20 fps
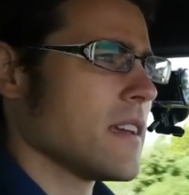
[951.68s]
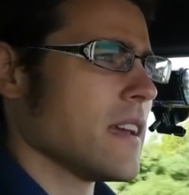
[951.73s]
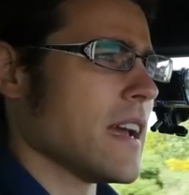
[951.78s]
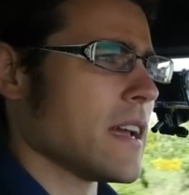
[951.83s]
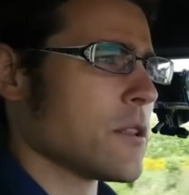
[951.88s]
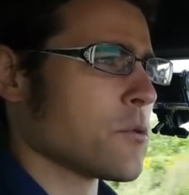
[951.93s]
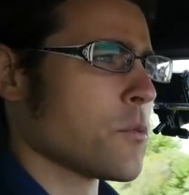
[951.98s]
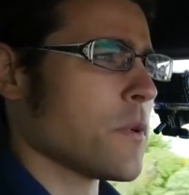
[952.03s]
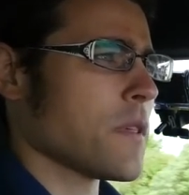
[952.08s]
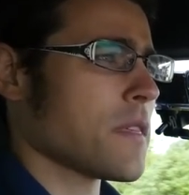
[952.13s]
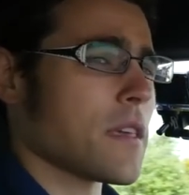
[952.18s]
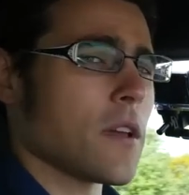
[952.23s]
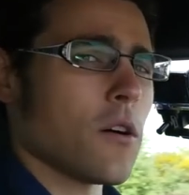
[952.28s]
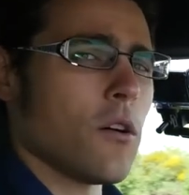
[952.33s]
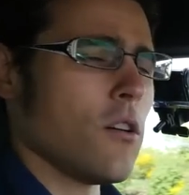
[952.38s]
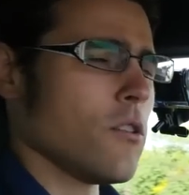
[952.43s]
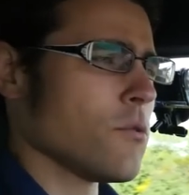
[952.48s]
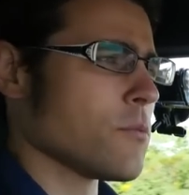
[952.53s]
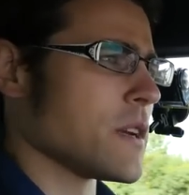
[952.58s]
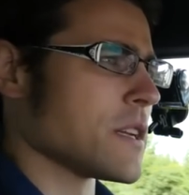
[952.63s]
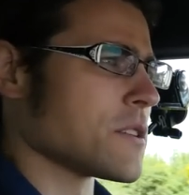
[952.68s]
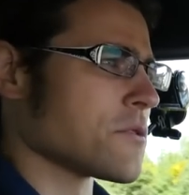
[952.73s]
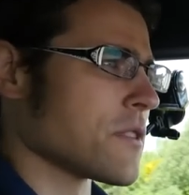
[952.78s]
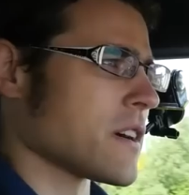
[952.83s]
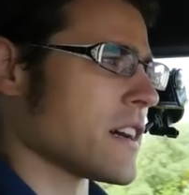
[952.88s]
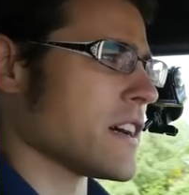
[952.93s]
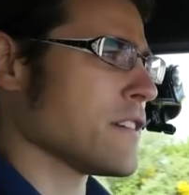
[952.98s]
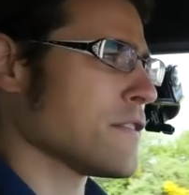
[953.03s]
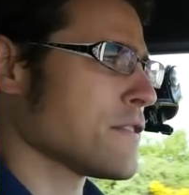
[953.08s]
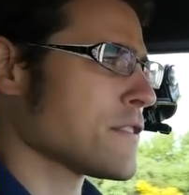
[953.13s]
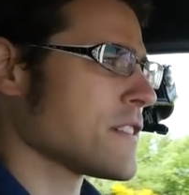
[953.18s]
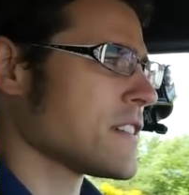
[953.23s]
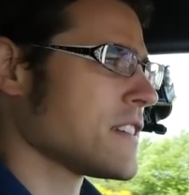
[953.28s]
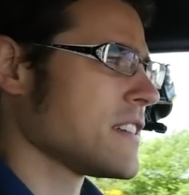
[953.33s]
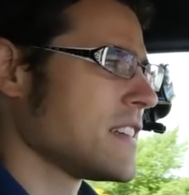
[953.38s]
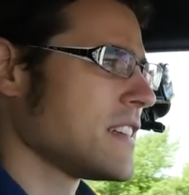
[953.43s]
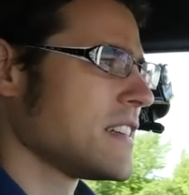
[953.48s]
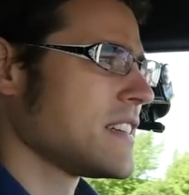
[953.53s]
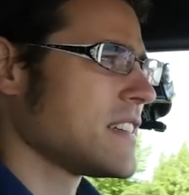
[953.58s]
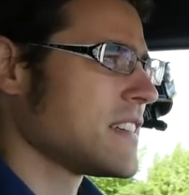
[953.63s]
And with the all-wheel drive,
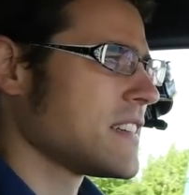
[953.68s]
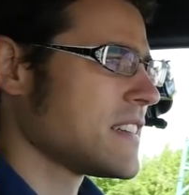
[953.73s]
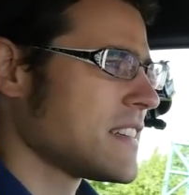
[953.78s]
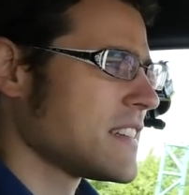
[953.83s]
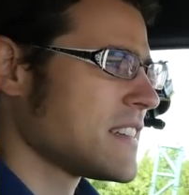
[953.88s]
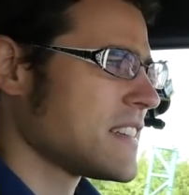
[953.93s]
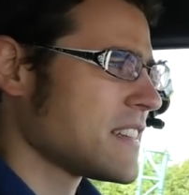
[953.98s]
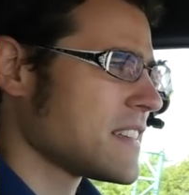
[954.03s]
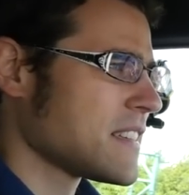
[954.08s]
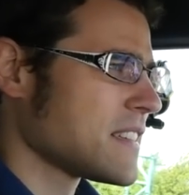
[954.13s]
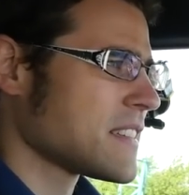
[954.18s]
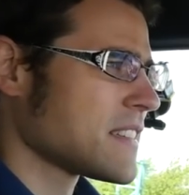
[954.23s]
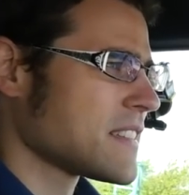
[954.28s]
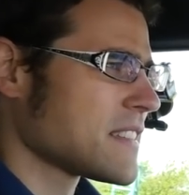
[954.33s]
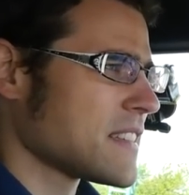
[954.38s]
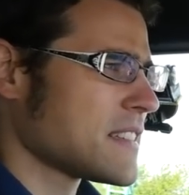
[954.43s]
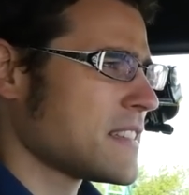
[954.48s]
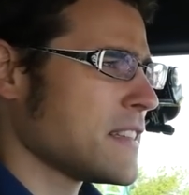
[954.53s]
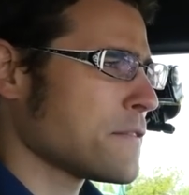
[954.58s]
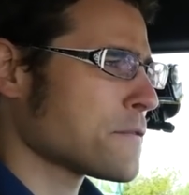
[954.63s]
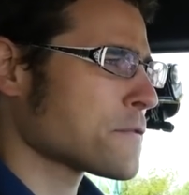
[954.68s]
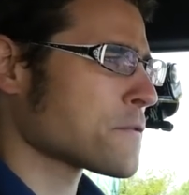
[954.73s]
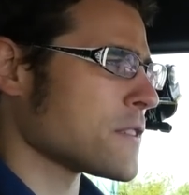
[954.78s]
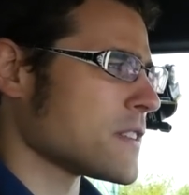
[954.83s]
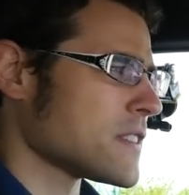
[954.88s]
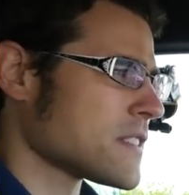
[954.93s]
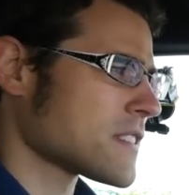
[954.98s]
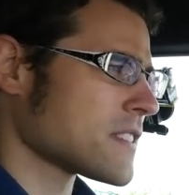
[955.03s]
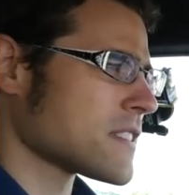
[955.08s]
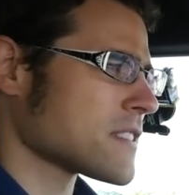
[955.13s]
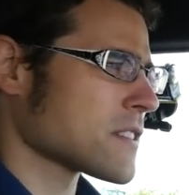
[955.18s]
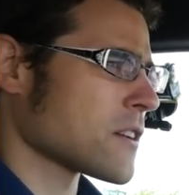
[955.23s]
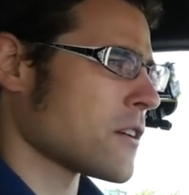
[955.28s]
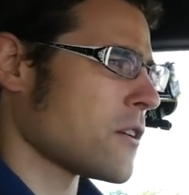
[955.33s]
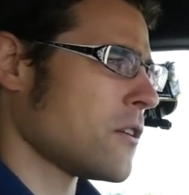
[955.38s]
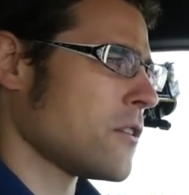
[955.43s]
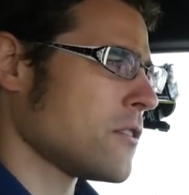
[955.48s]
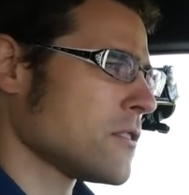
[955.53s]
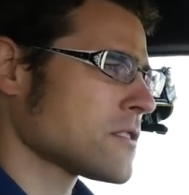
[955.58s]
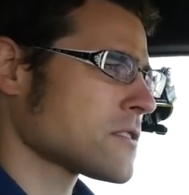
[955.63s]
the difference is
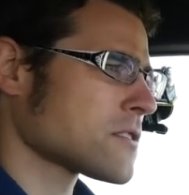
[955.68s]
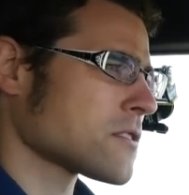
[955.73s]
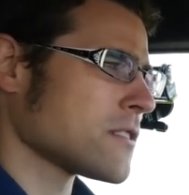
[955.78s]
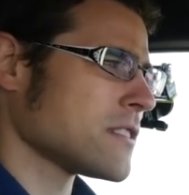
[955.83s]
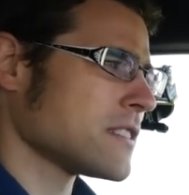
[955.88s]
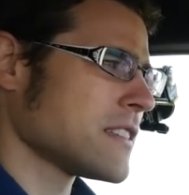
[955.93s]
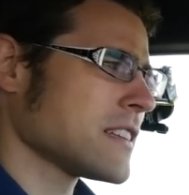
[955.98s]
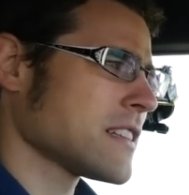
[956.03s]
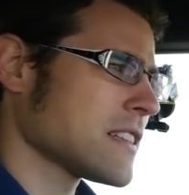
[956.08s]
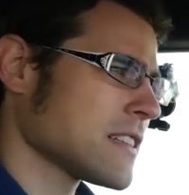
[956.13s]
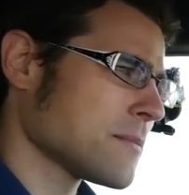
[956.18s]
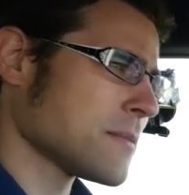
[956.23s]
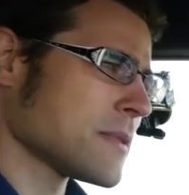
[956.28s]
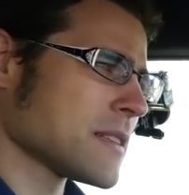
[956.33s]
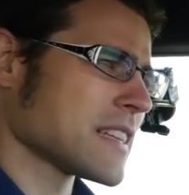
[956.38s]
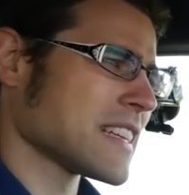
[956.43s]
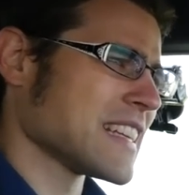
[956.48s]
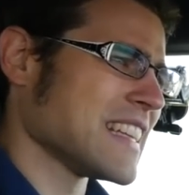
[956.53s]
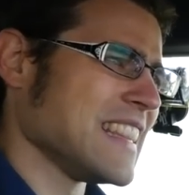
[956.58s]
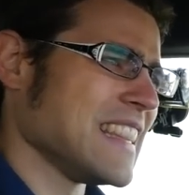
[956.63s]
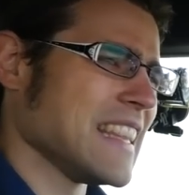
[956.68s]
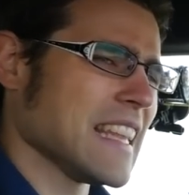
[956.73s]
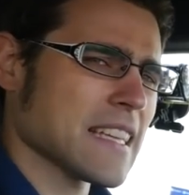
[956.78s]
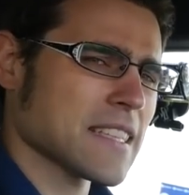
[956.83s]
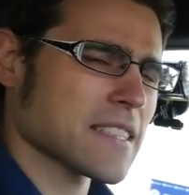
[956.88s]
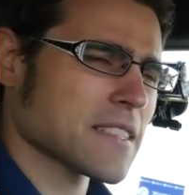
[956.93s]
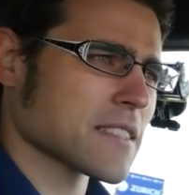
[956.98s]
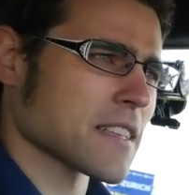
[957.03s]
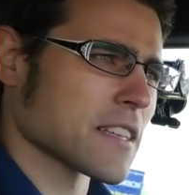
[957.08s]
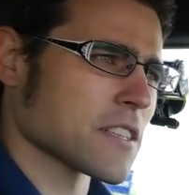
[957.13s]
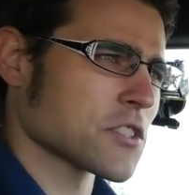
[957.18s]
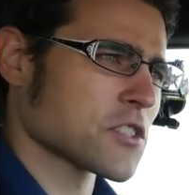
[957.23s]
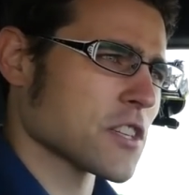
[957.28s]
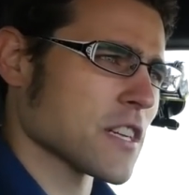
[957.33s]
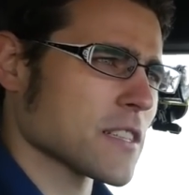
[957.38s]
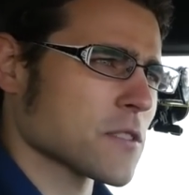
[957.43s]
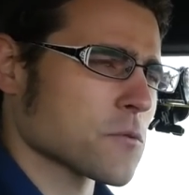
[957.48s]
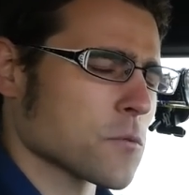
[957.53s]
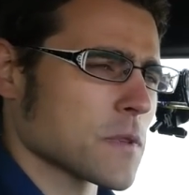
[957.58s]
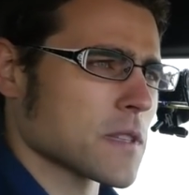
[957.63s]
also a little bit less than
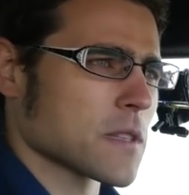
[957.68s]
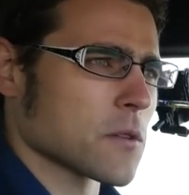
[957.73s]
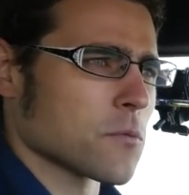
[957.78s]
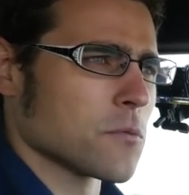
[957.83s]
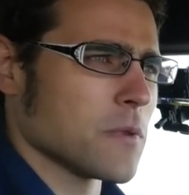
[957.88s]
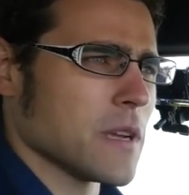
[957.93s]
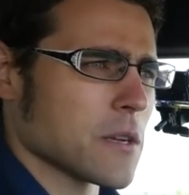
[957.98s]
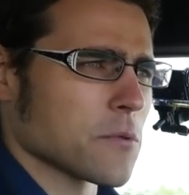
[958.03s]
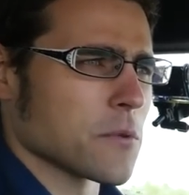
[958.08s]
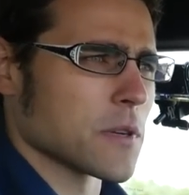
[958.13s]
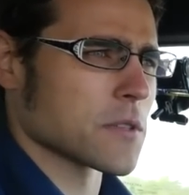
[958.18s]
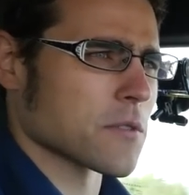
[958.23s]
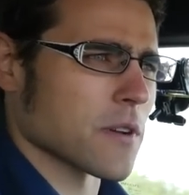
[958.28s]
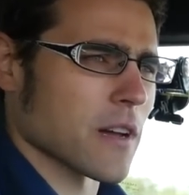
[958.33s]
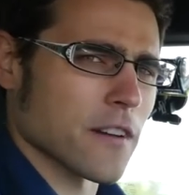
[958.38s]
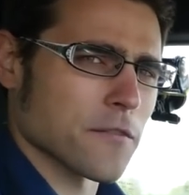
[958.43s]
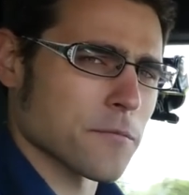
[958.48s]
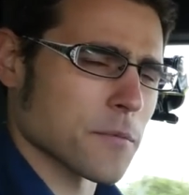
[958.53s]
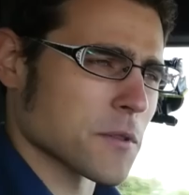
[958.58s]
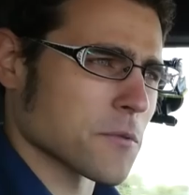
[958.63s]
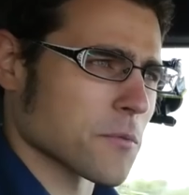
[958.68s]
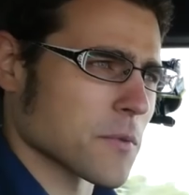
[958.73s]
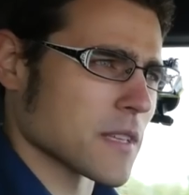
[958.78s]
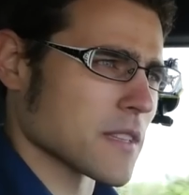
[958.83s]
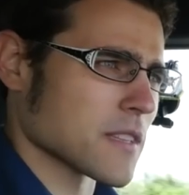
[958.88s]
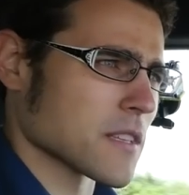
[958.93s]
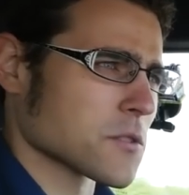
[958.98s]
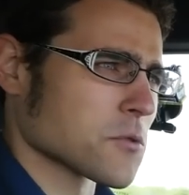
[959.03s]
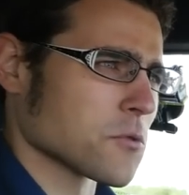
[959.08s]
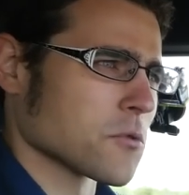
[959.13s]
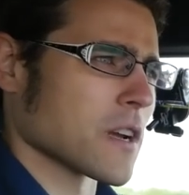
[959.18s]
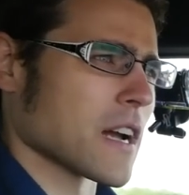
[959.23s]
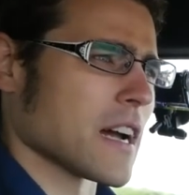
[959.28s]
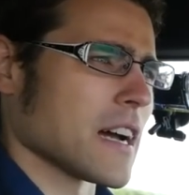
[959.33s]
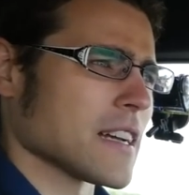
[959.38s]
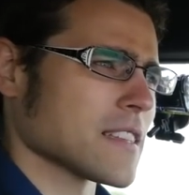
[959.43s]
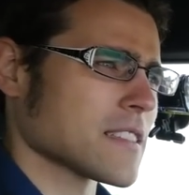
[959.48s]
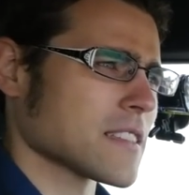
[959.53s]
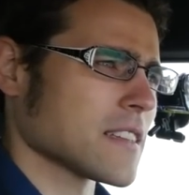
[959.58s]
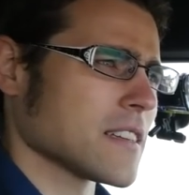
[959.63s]
just with the rear-wheel drive between the two
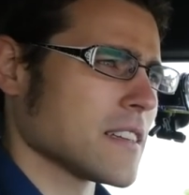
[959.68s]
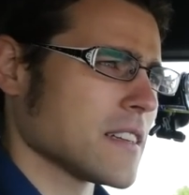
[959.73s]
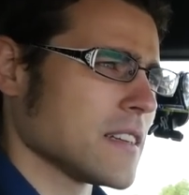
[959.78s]
cars,